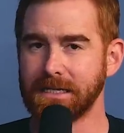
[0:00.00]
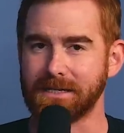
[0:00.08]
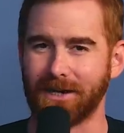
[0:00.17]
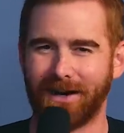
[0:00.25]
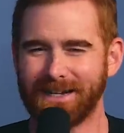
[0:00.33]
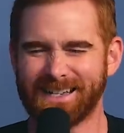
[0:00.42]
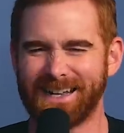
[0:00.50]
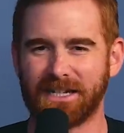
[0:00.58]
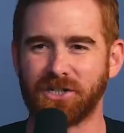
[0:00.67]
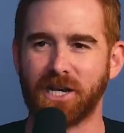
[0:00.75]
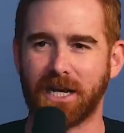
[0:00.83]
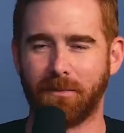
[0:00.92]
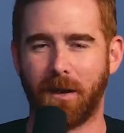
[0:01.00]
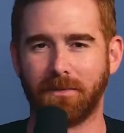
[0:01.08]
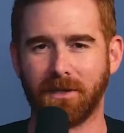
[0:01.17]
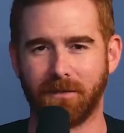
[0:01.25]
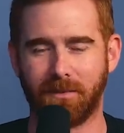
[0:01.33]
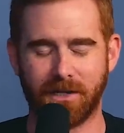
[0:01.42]
So I just like to shake him up
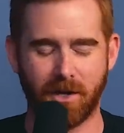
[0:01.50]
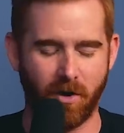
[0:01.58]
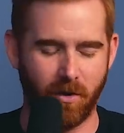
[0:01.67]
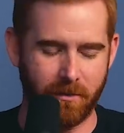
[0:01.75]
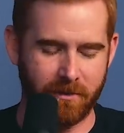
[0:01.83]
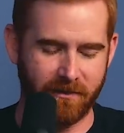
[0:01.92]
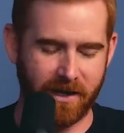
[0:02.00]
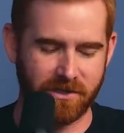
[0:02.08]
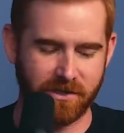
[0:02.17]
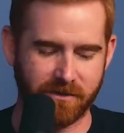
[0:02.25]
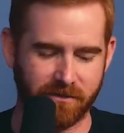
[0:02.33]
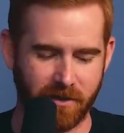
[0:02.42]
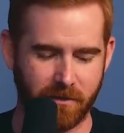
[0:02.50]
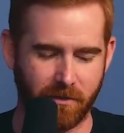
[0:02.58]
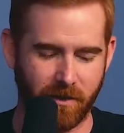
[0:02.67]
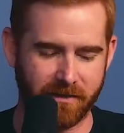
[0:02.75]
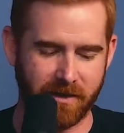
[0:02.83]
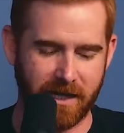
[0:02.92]
a little bit. No home invasions for your
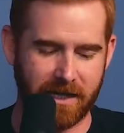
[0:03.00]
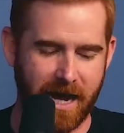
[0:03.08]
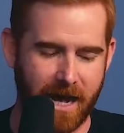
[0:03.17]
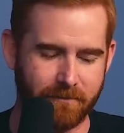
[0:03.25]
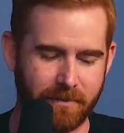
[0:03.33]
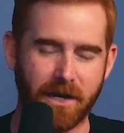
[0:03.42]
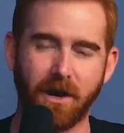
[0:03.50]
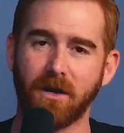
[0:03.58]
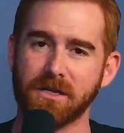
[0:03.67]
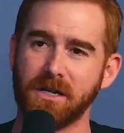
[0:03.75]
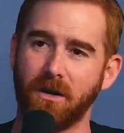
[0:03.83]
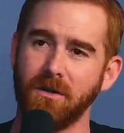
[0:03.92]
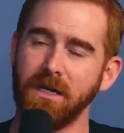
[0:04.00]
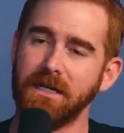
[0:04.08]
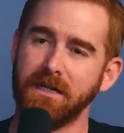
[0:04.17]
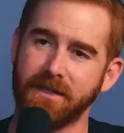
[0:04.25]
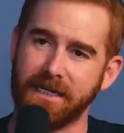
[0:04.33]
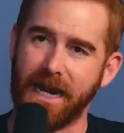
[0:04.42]
boy, thank God. But also,
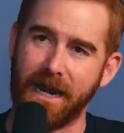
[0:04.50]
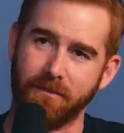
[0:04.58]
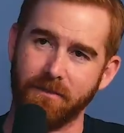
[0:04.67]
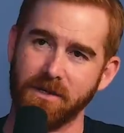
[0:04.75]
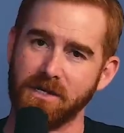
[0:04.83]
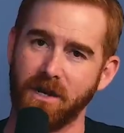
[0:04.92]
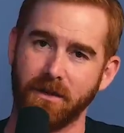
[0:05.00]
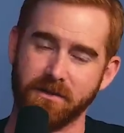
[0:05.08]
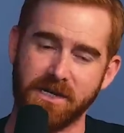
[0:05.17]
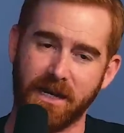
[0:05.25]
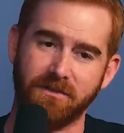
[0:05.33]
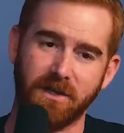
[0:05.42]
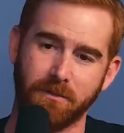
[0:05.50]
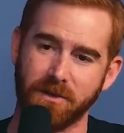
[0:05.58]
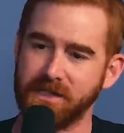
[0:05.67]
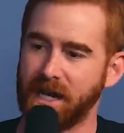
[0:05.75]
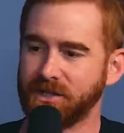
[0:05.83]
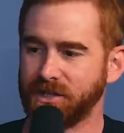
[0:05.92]
the cameras and all those safety and
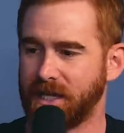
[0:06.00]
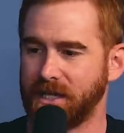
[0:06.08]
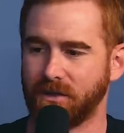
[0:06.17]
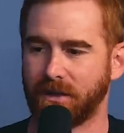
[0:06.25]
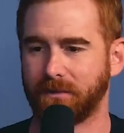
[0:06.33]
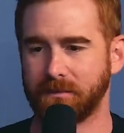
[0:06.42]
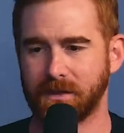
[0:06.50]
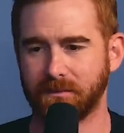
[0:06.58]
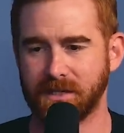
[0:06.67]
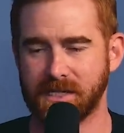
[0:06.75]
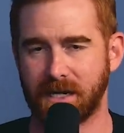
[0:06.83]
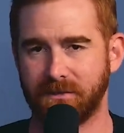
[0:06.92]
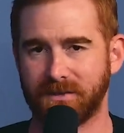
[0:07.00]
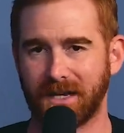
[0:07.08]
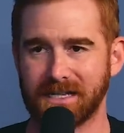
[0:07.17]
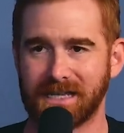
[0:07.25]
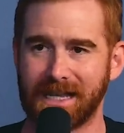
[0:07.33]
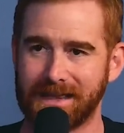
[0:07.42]
protection that you get from SimpliSafe
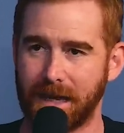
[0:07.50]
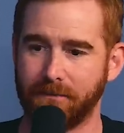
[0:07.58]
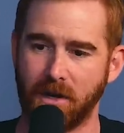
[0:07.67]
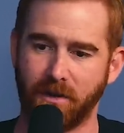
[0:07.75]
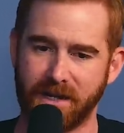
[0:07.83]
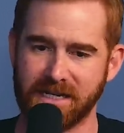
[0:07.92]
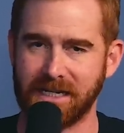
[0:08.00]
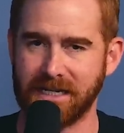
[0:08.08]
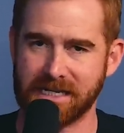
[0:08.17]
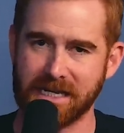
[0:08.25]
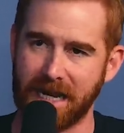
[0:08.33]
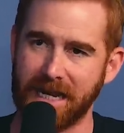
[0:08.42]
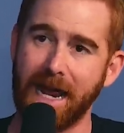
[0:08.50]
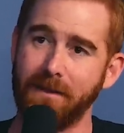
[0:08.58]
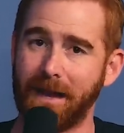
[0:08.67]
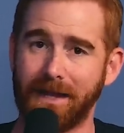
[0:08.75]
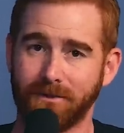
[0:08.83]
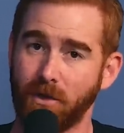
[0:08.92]
does let them know. They see the sign. Hey,
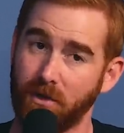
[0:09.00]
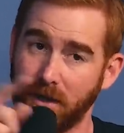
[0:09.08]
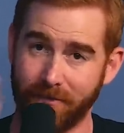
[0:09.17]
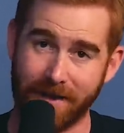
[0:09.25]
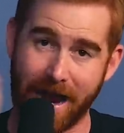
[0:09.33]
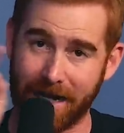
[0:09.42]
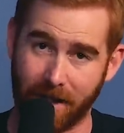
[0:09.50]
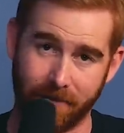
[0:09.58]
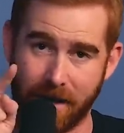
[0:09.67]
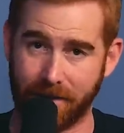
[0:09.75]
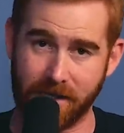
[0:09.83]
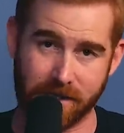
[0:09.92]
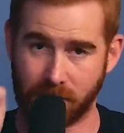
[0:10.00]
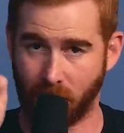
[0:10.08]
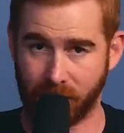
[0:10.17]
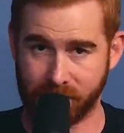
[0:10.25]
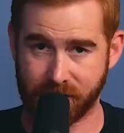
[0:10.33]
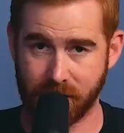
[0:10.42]
man, don't come knocking around these
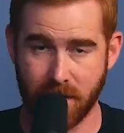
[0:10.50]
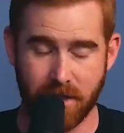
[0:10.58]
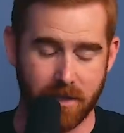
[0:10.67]
doors.